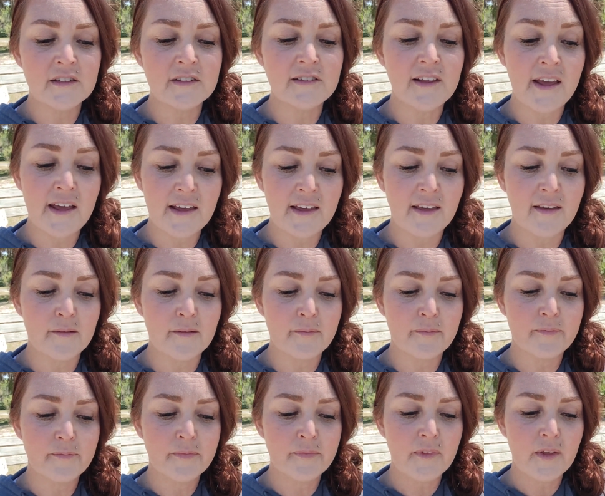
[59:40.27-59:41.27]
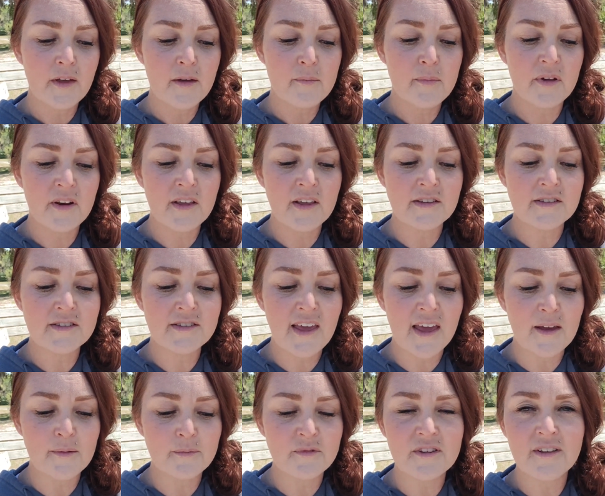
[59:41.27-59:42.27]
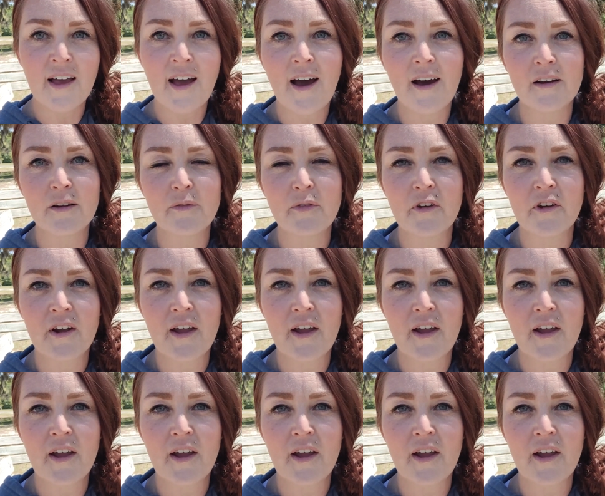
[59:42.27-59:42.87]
to take him but he escaped out of their